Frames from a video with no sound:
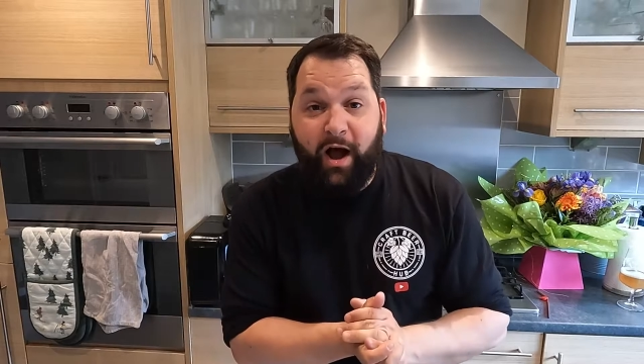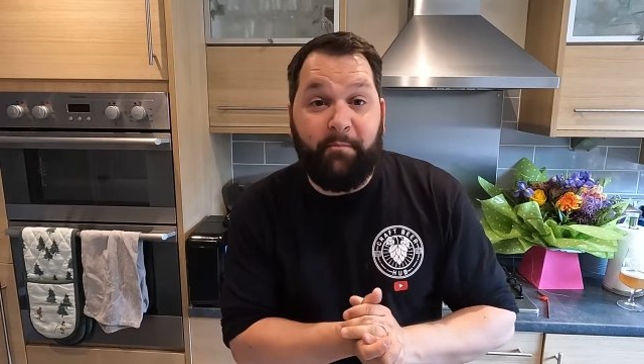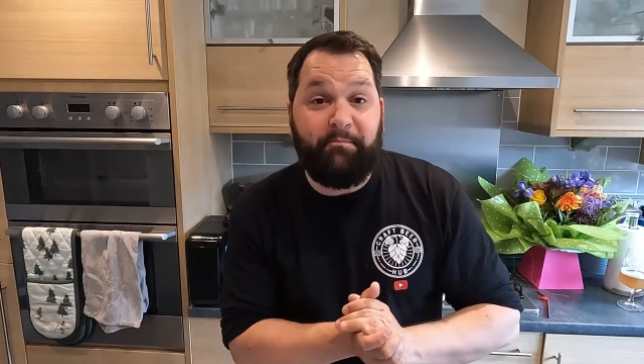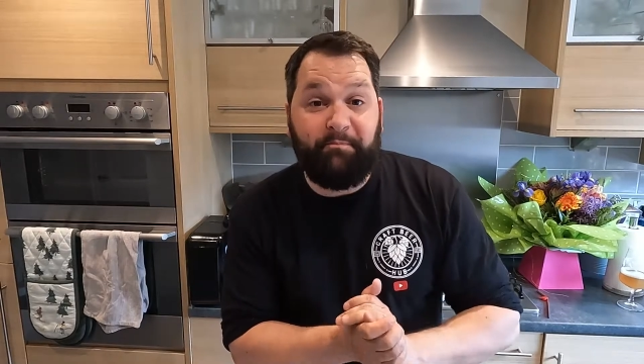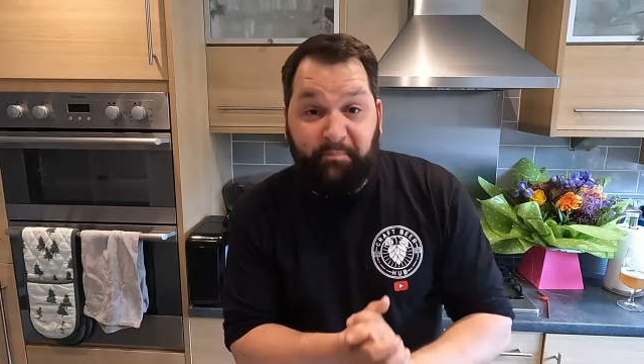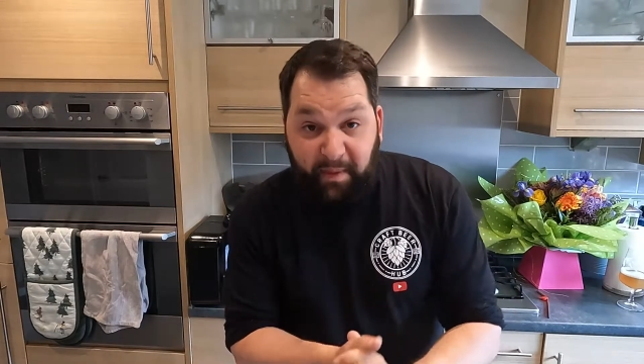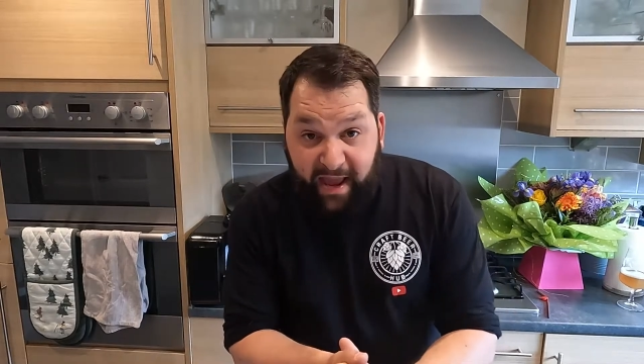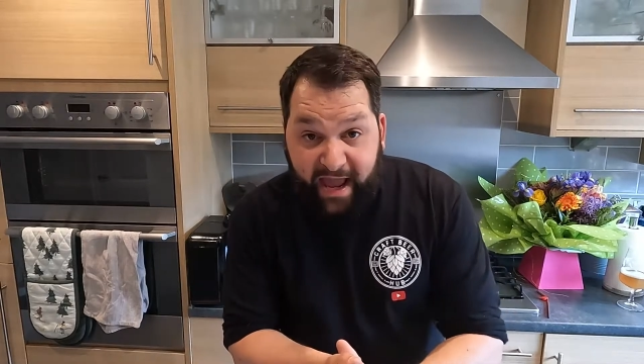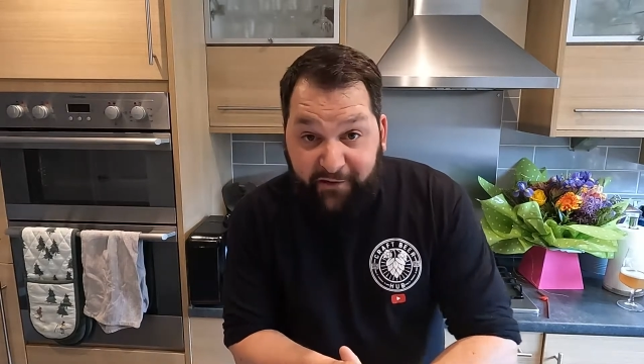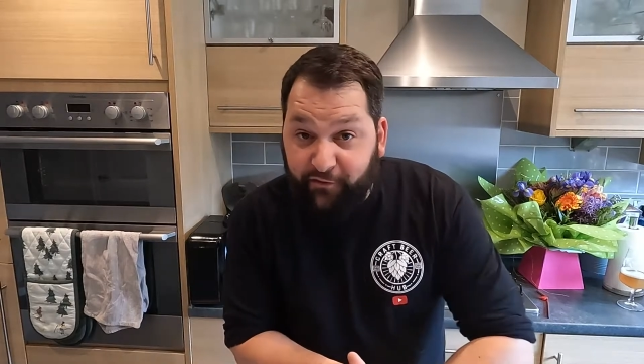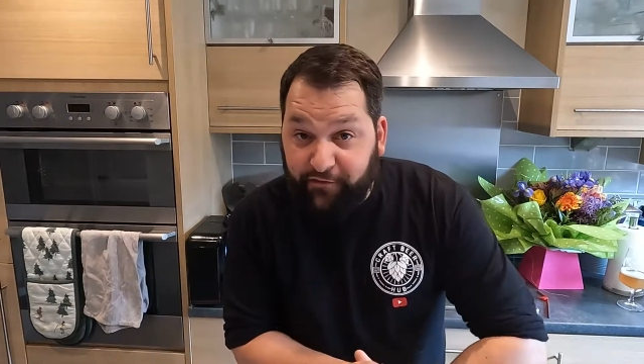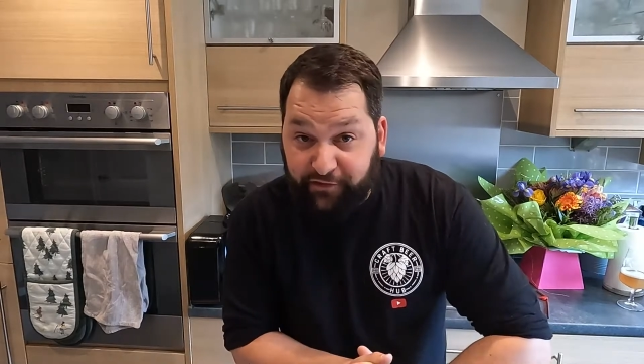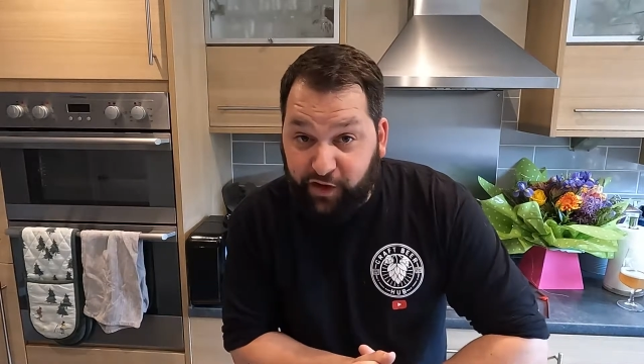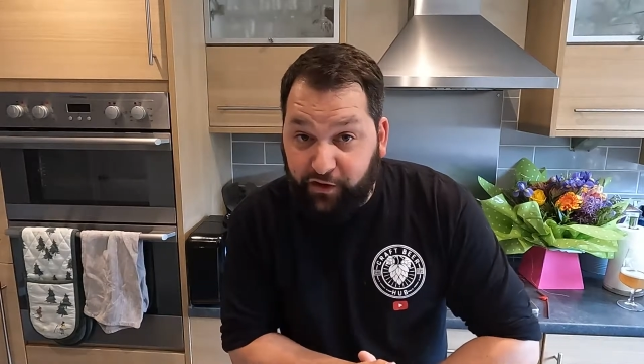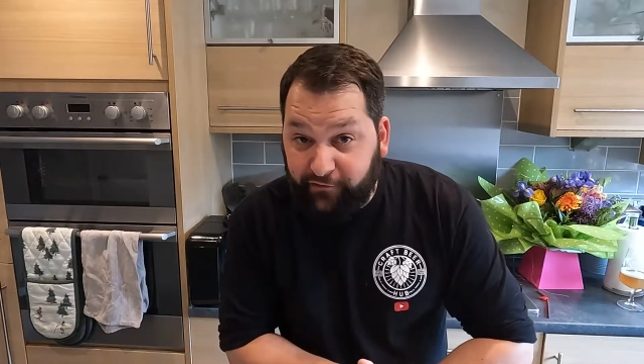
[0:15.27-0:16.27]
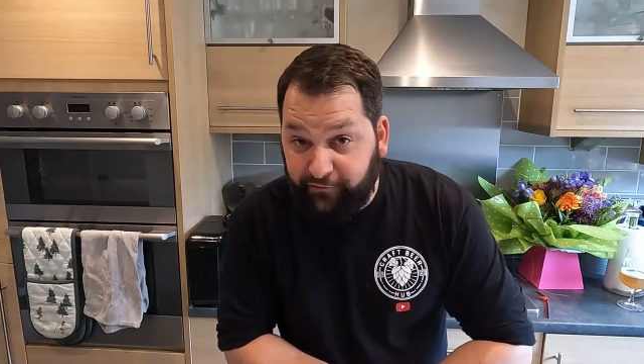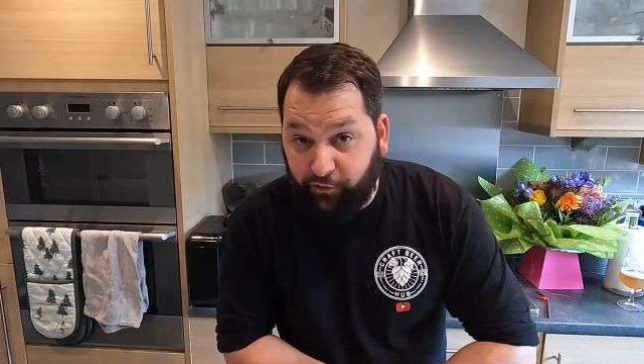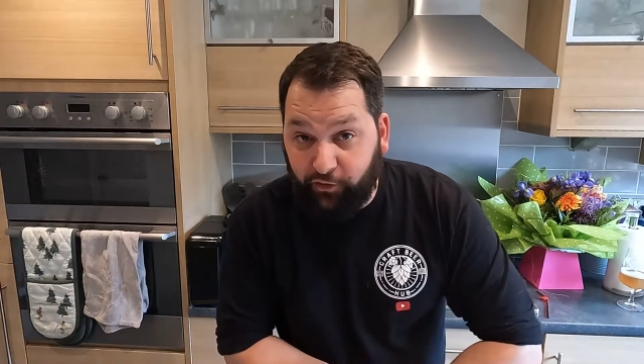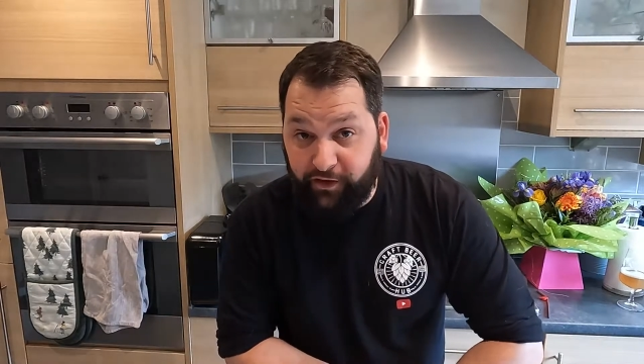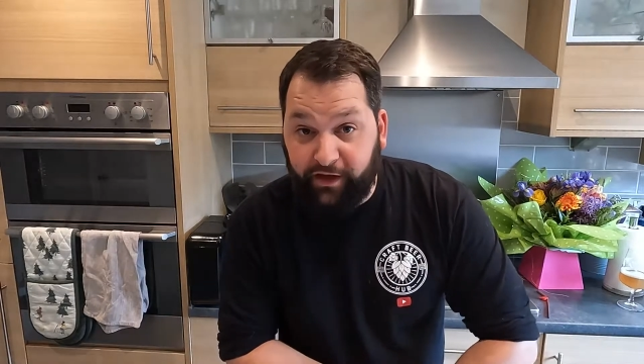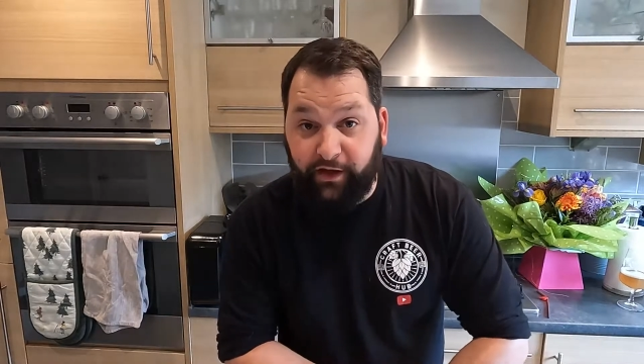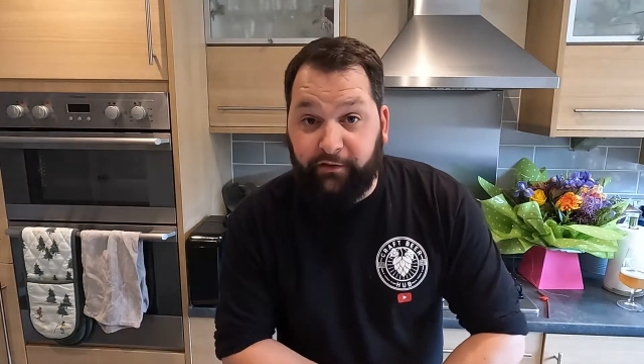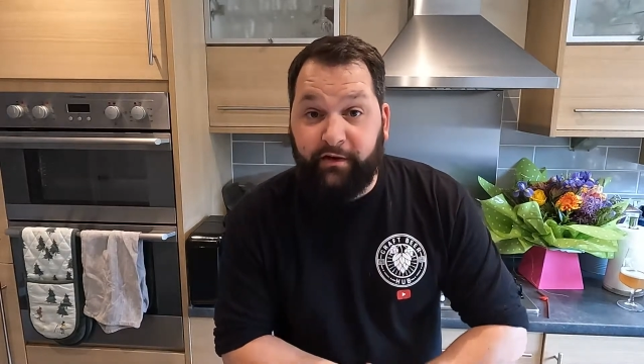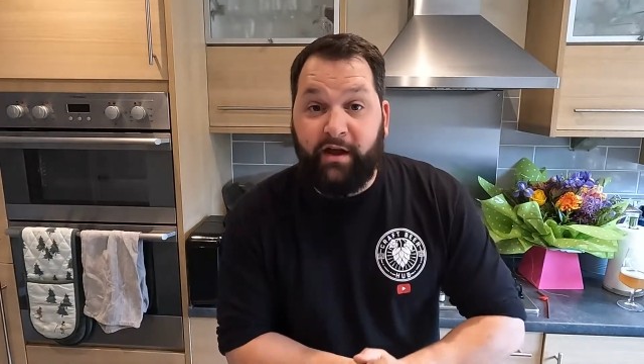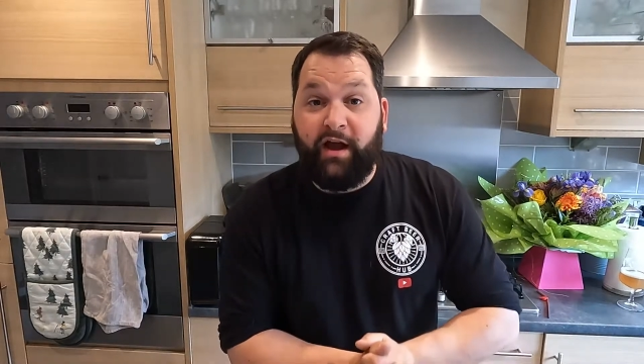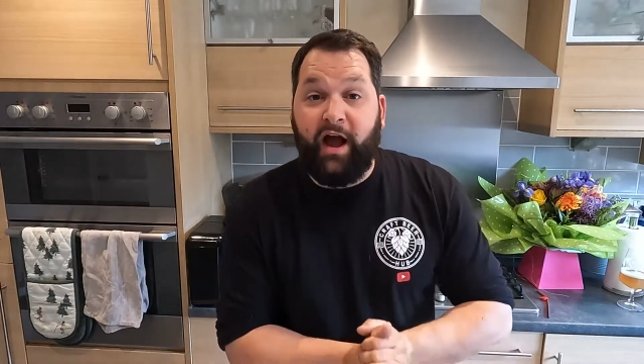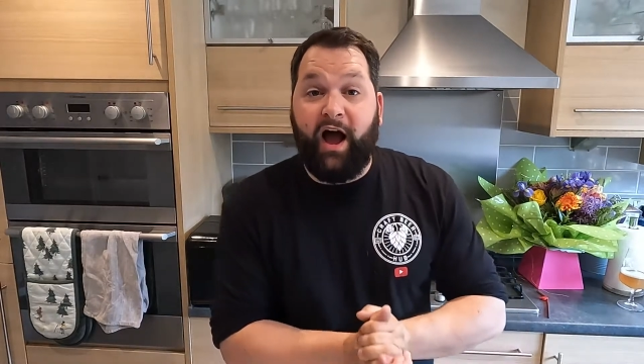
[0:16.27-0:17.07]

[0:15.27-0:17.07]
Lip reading: a beer review for you.